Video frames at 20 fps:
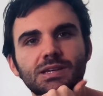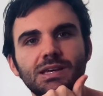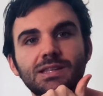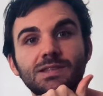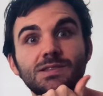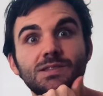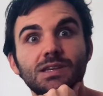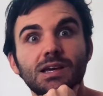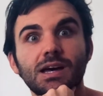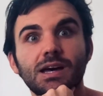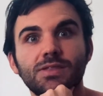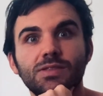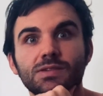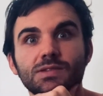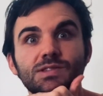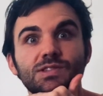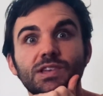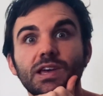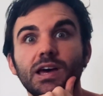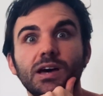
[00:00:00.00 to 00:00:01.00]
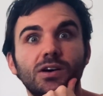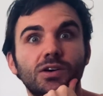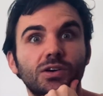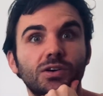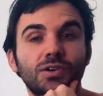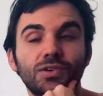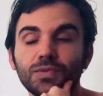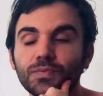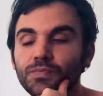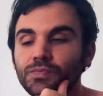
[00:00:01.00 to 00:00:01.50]
inside the
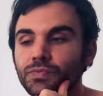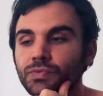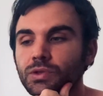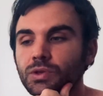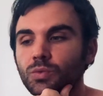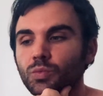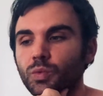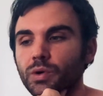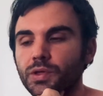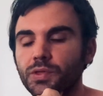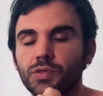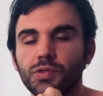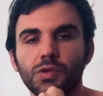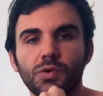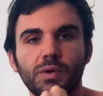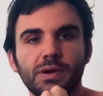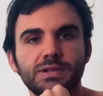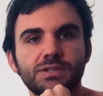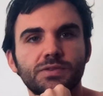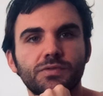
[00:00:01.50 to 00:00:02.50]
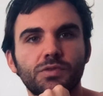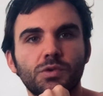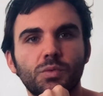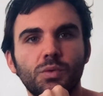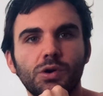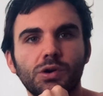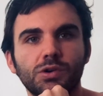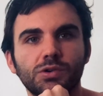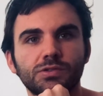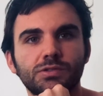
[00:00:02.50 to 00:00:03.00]
cell with the rest of the
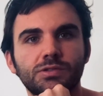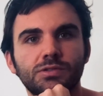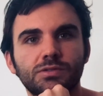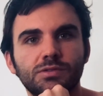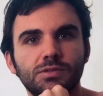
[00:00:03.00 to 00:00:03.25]
world.